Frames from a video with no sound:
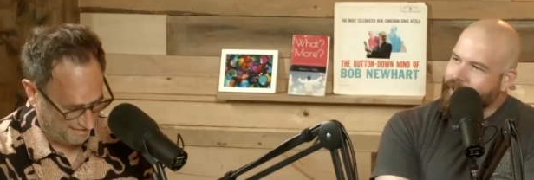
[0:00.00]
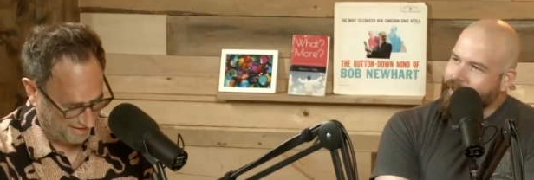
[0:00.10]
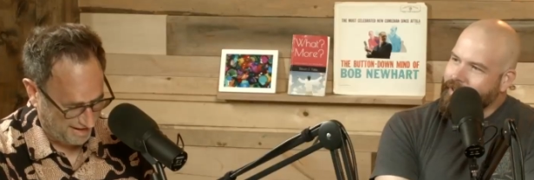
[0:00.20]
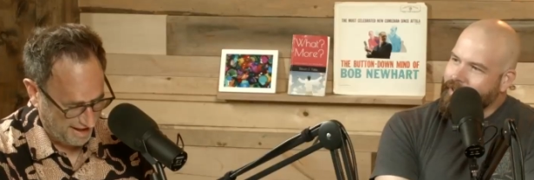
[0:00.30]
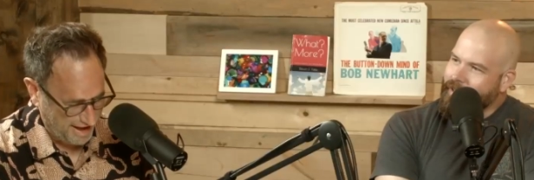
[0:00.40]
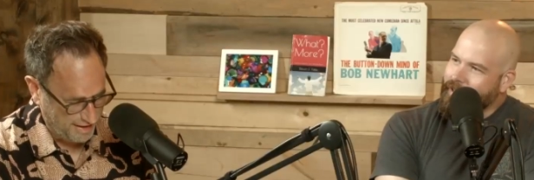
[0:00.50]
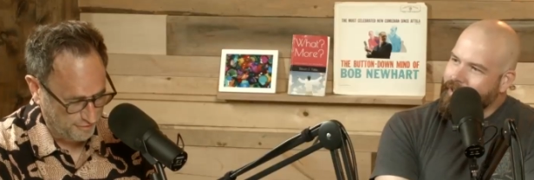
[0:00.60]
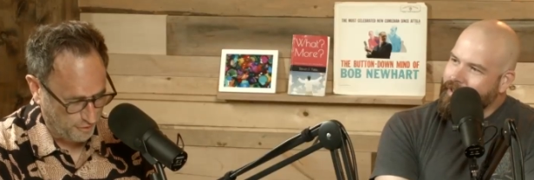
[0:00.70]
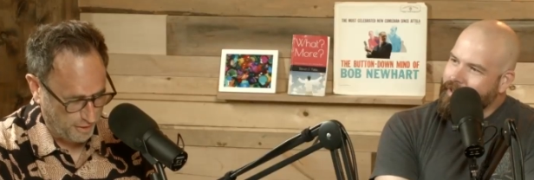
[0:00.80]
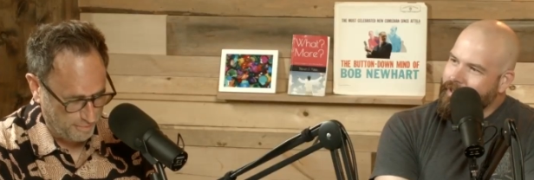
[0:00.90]
Speaker 1: we're
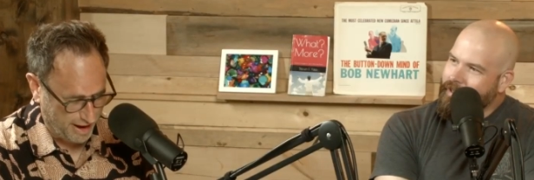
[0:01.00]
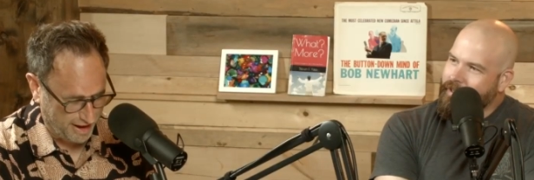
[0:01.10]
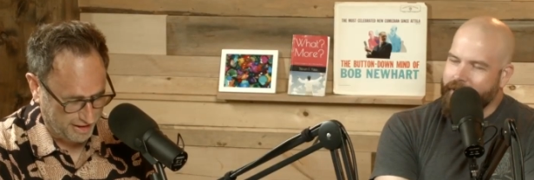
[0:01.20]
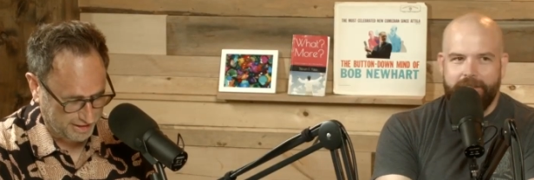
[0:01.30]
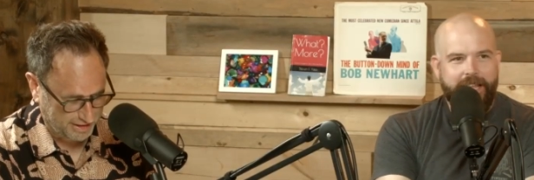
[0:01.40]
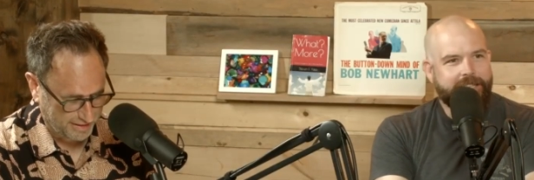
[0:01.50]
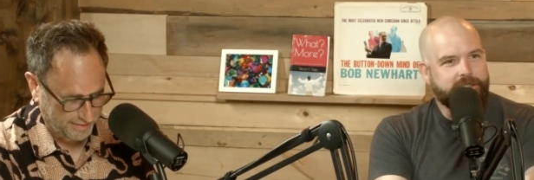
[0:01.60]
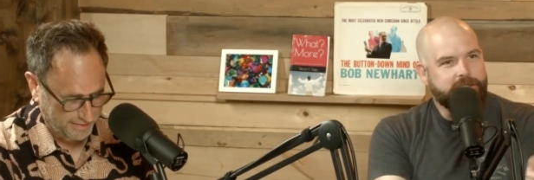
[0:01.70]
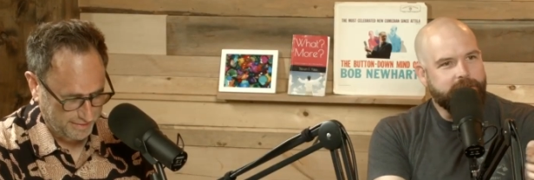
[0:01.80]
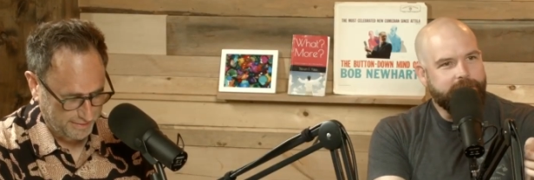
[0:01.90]
in Fort Myers, Fort Myers
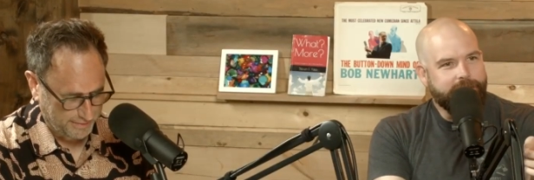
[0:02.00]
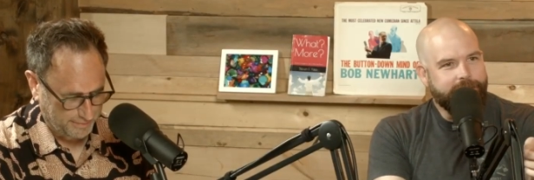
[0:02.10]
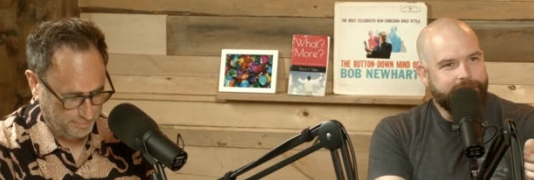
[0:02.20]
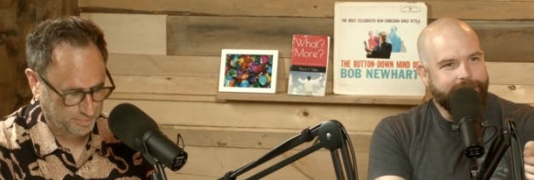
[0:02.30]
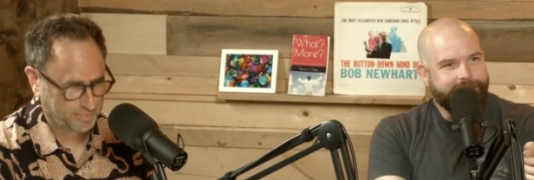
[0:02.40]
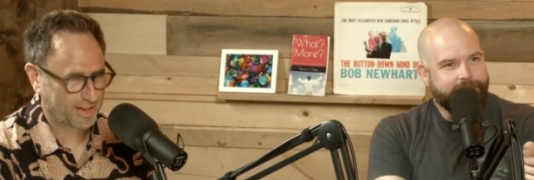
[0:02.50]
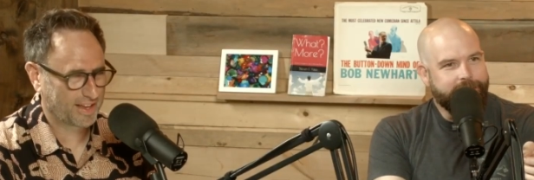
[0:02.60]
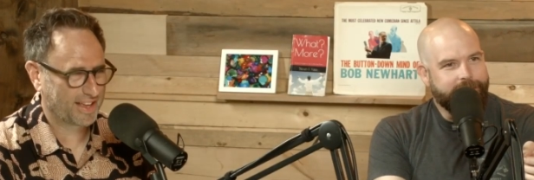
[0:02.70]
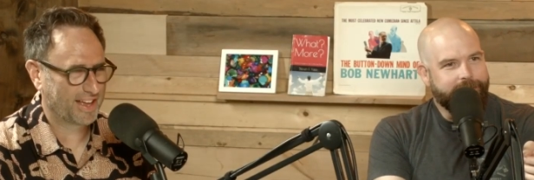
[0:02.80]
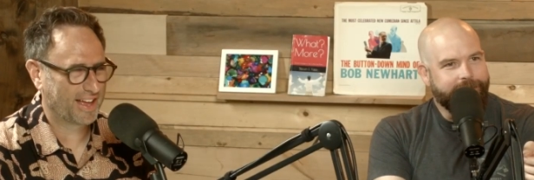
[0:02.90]
which I've flown
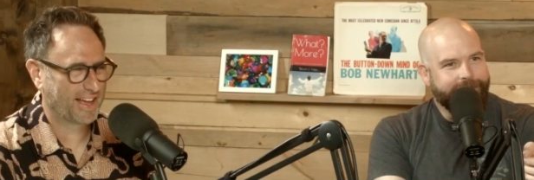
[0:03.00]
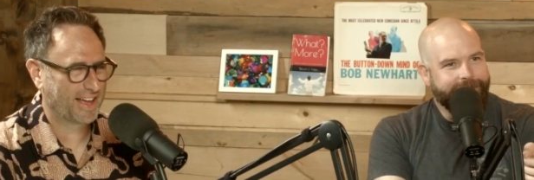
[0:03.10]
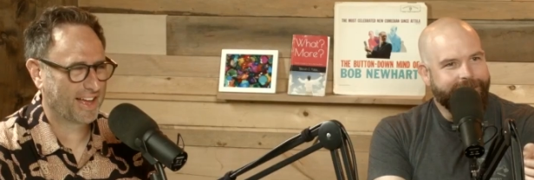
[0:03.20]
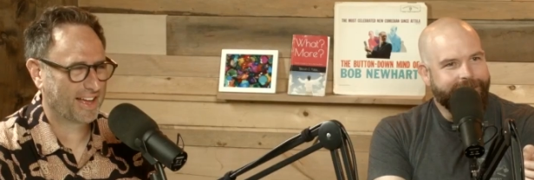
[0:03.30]
into, and I'm like, it's a